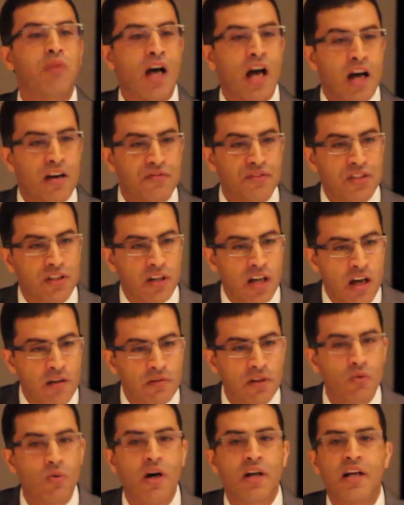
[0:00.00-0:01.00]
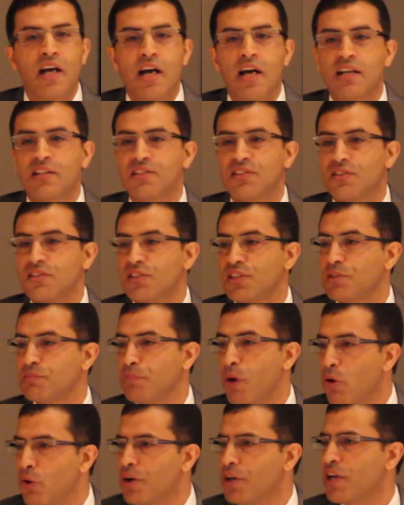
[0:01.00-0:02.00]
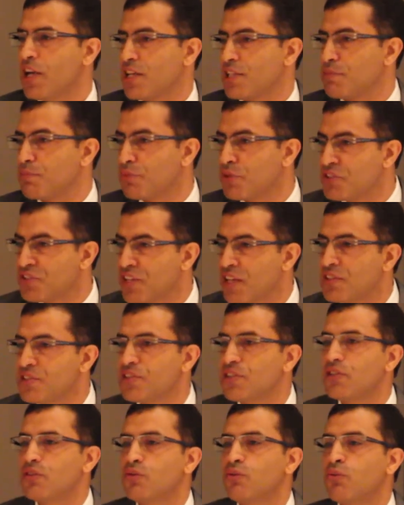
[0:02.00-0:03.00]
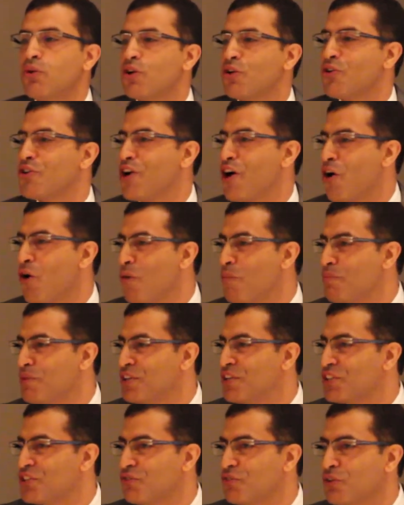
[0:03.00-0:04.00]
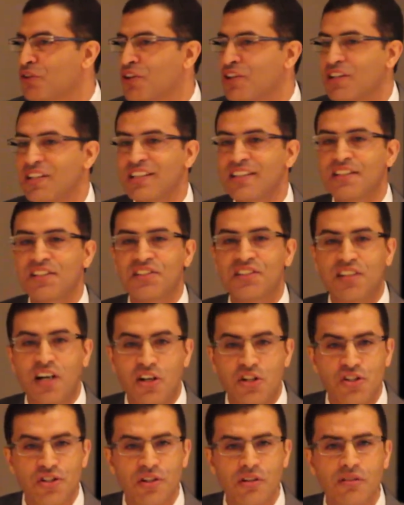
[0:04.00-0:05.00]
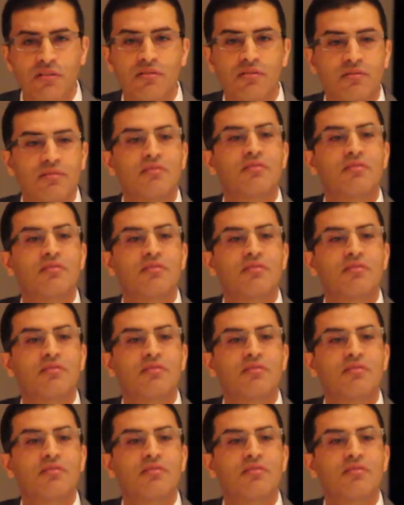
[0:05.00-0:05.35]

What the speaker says: after everyone has spoken, has presented, we're going to open it for discussion,